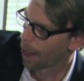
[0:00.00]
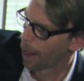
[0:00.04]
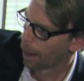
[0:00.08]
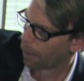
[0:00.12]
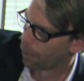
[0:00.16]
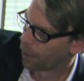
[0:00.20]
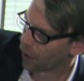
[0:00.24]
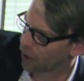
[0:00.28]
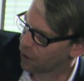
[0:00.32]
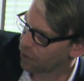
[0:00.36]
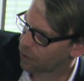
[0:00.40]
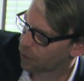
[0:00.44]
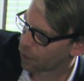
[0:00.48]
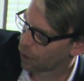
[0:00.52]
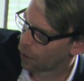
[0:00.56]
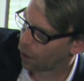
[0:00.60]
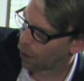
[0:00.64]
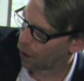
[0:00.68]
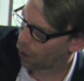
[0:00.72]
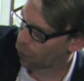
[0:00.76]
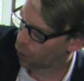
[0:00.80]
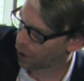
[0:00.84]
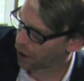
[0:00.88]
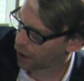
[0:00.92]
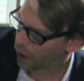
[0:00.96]
But
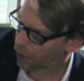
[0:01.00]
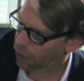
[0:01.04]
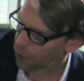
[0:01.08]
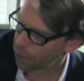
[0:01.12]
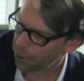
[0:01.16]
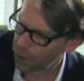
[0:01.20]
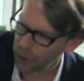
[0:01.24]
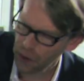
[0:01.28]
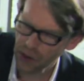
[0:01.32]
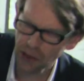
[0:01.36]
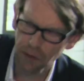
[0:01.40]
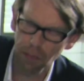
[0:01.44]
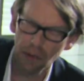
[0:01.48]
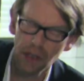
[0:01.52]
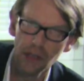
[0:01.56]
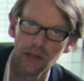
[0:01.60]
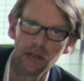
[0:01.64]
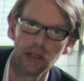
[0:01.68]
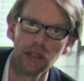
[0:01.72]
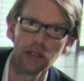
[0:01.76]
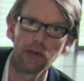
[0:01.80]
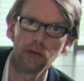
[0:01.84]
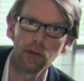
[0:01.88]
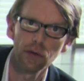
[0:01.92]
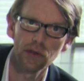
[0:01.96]
we had the
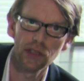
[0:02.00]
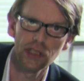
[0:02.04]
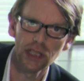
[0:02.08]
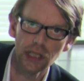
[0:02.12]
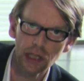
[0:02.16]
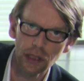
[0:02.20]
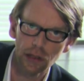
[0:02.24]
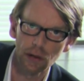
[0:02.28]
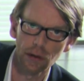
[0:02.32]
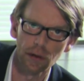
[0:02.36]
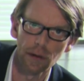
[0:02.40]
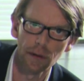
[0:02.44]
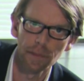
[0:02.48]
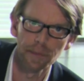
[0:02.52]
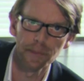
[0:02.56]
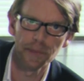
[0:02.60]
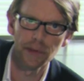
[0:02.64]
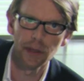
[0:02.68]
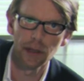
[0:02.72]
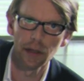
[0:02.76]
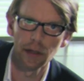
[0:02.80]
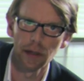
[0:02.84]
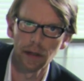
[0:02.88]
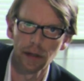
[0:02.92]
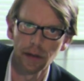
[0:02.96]
possibility to signal
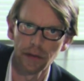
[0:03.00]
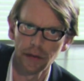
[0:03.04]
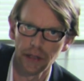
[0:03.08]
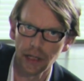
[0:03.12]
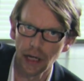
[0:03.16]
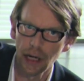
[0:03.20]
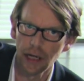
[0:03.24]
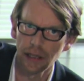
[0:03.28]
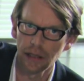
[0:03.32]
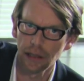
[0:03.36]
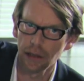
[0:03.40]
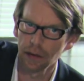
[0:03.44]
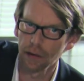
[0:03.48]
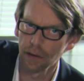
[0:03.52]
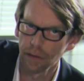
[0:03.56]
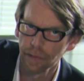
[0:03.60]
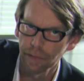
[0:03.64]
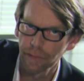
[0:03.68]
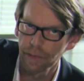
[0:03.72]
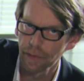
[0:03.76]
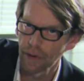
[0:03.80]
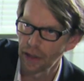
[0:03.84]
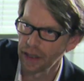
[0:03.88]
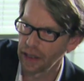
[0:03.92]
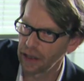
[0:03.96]
the idea
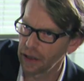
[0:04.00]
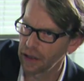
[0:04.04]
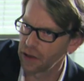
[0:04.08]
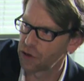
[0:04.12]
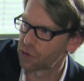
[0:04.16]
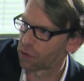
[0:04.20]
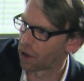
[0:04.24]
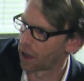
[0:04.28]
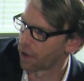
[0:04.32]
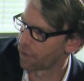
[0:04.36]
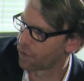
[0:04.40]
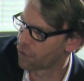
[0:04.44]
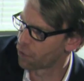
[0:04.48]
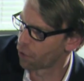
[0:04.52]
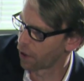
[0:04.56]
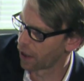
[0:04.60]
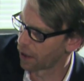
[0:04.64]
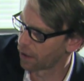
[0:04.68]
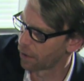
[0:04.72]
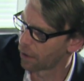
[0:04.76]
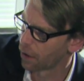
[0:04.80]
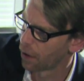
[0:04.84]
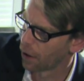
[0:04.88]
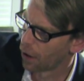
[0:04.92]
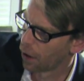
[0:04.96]
of
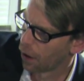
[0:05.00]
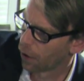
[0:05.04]
e-drivetrain